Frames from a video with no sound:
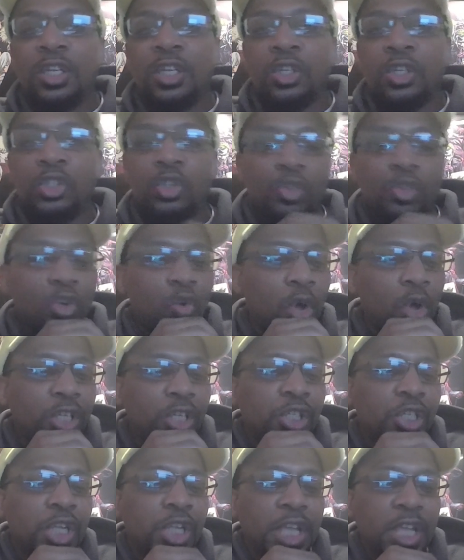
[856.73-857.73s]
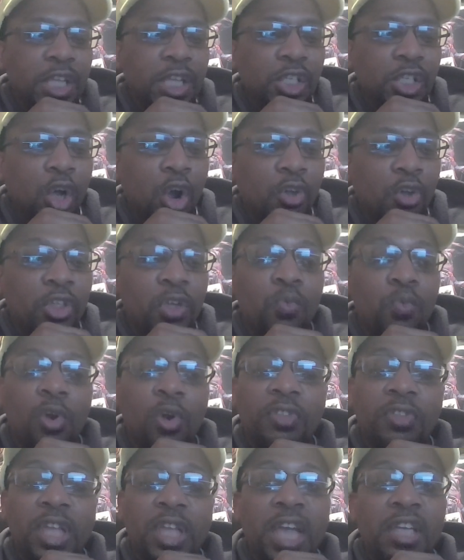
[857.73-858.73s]
So the question is, are they
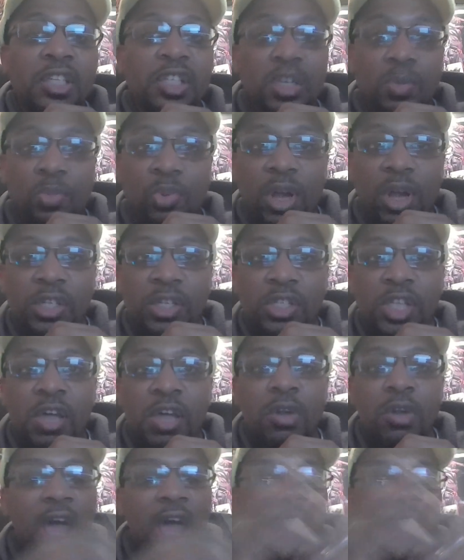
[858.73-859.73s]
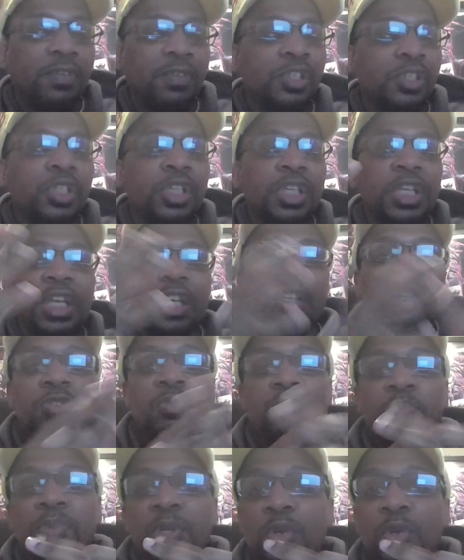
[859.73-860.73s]
worth the asking price? Now, obviously, it's
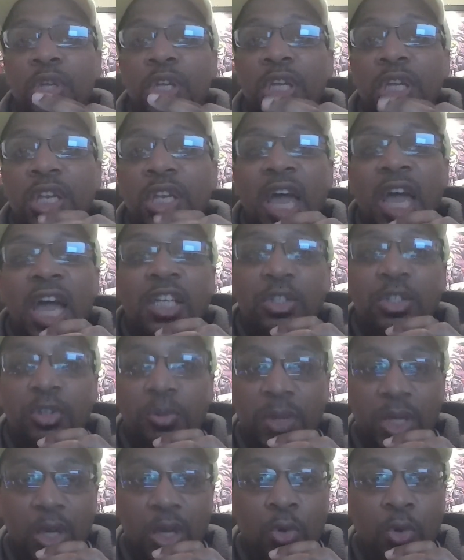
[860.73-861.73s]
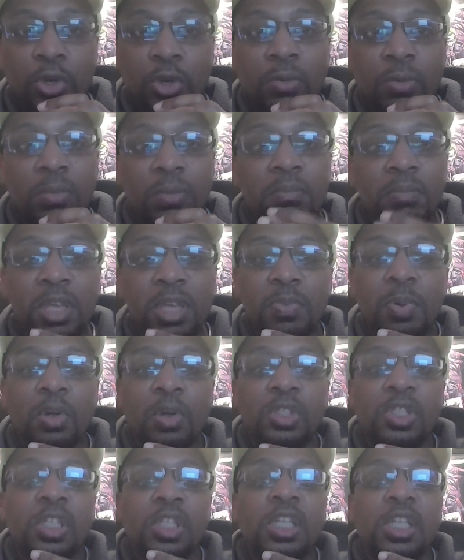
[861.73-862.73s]
beauty in the eyes of the beholder. Me
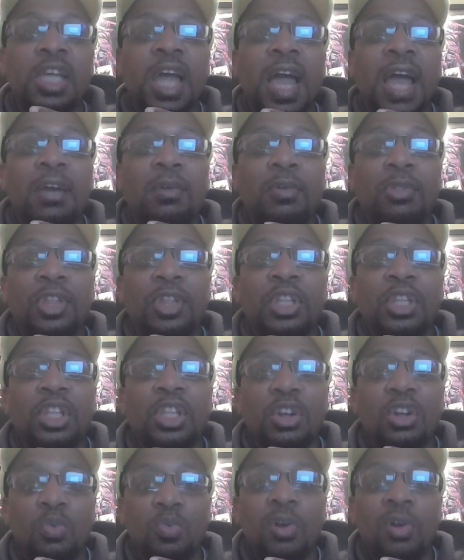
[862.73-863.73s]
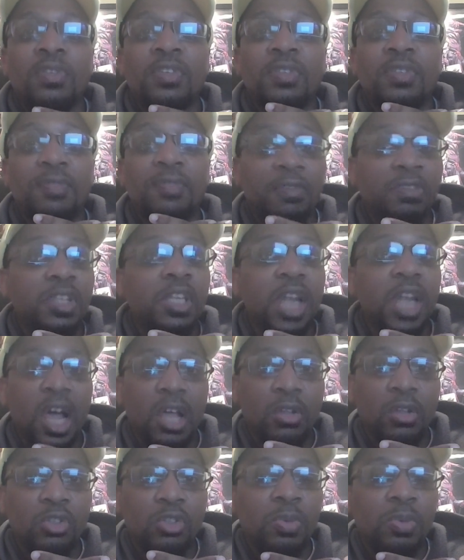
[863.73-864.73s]
personally, I don't think that they're worth
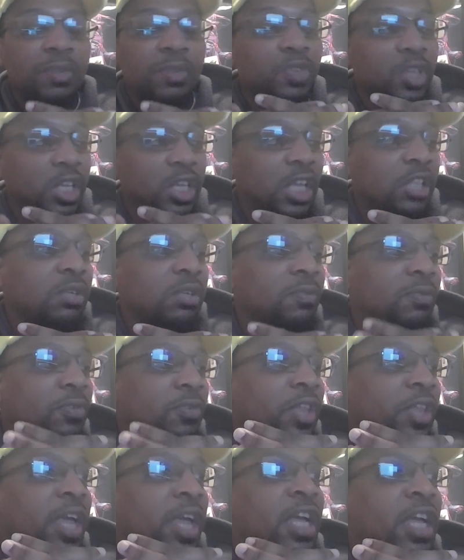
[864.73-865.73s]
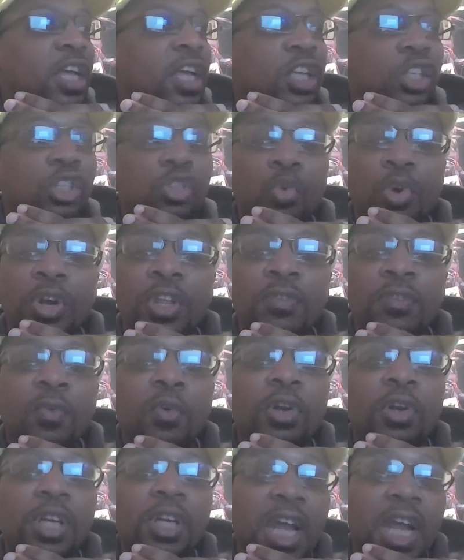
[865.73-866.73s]
$50. But if you can get them for that
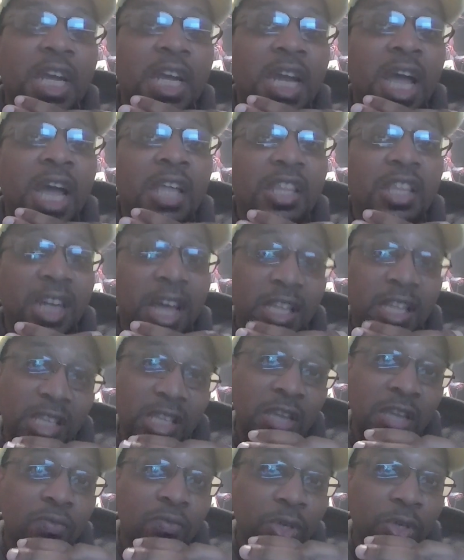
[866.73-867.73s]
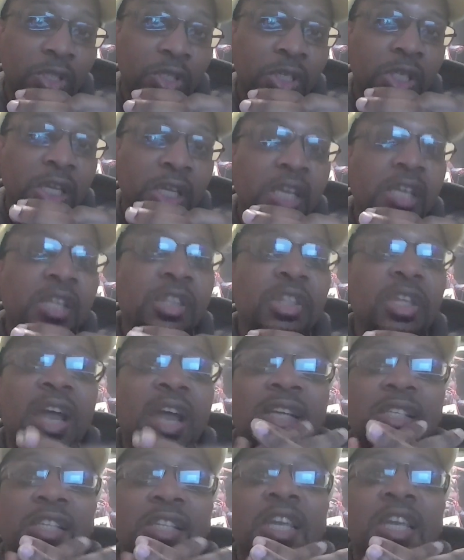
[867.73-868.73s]
$24.99 that I did recently, then
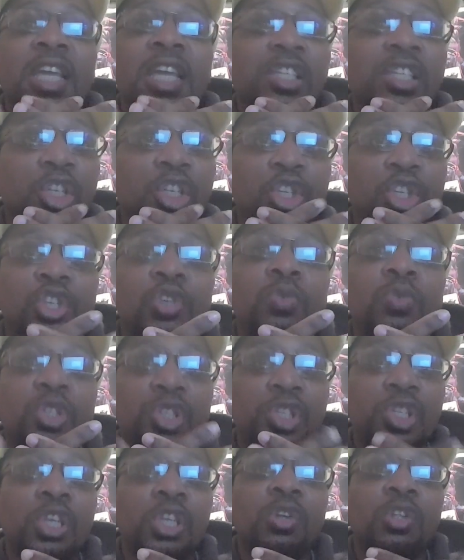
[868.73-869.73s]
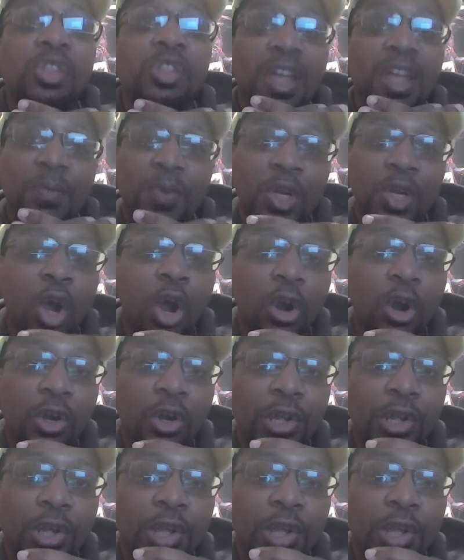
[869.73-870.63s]
I say it's a huge steal in that regard.